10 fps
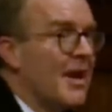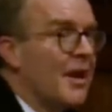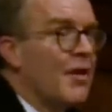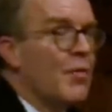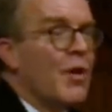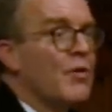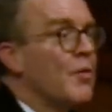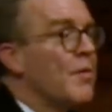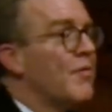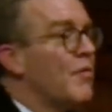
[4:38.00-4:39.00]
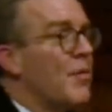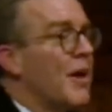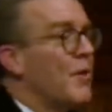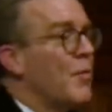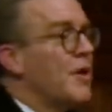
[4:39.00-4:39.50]
And I woke up after
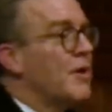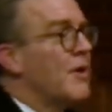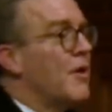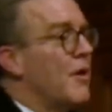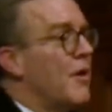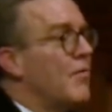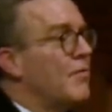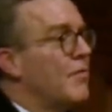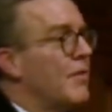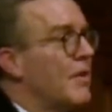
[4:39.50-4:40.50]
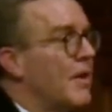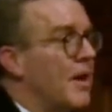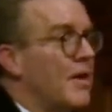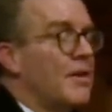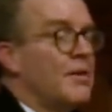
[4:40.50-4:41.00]
about a week and a half,
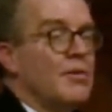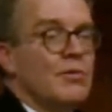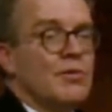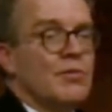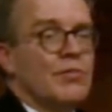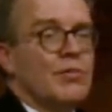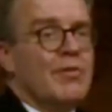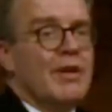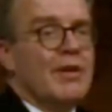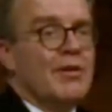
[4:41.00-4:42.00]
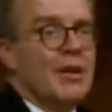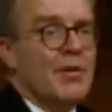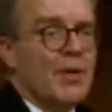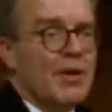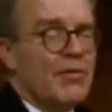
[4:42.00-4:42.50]
and the usual routine I
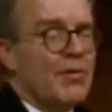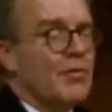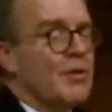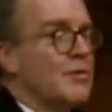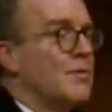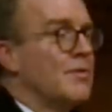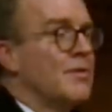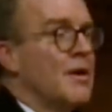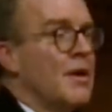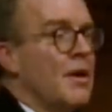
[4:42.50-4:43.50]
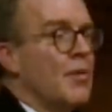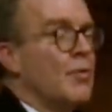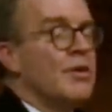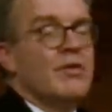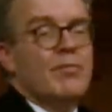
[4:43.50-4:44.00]
get, went through, which was
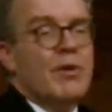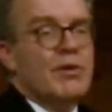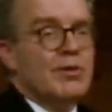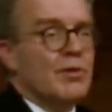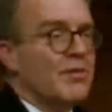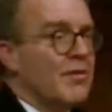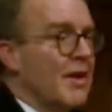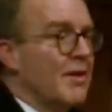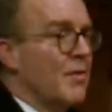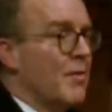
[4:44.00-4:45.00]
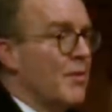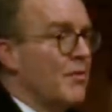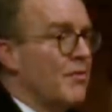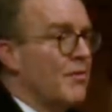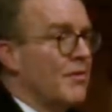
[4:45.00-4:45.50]
which of my joints ache the
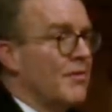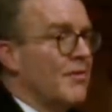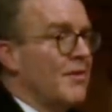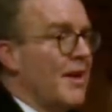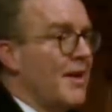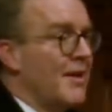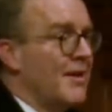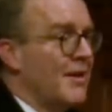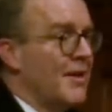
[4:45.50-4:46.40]
most today.